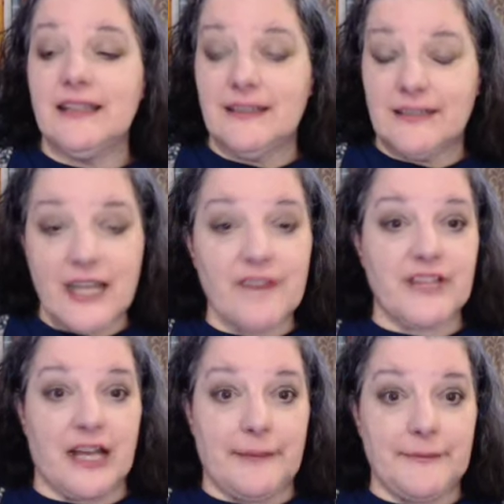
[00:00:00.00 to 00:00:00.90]
Tough
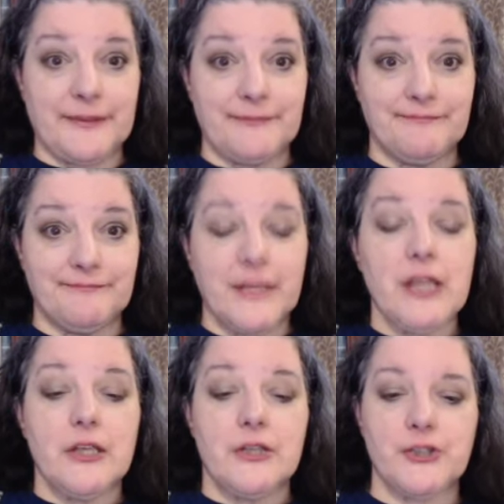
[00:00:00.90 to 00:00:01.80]
times.
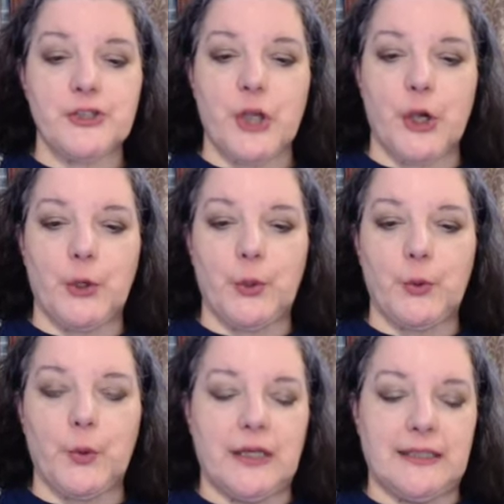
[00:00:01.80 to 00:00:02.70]

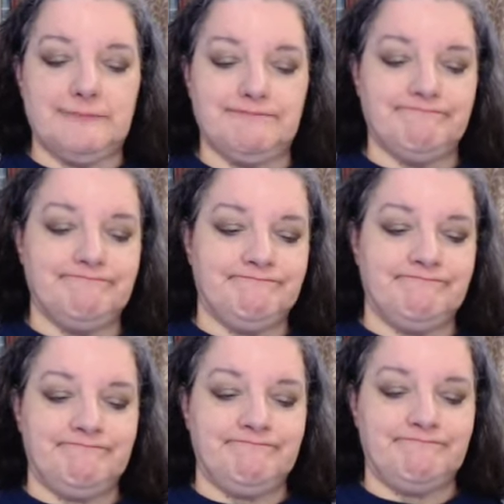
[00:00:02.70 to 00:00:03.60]
So,
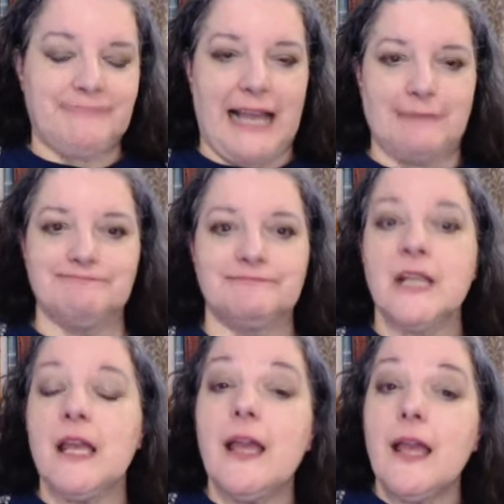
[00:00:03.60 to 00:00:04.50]
yeah.
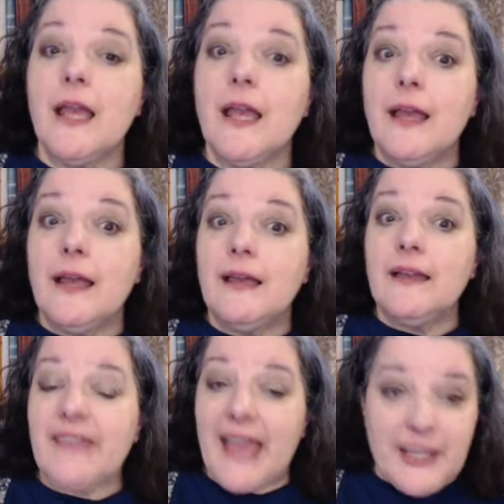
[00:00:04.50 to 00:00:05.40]

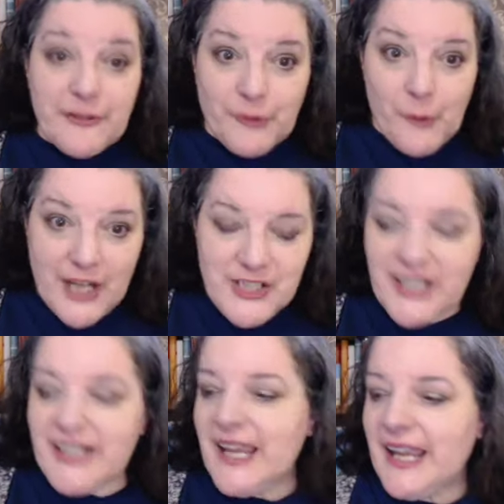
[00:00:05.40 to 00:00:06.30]
Thank you for
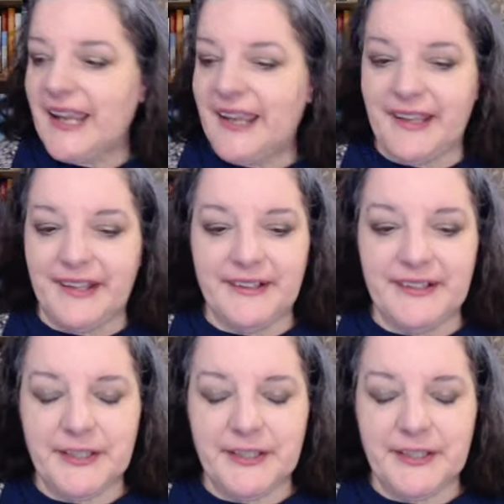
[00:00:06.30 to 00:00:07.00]
watching, and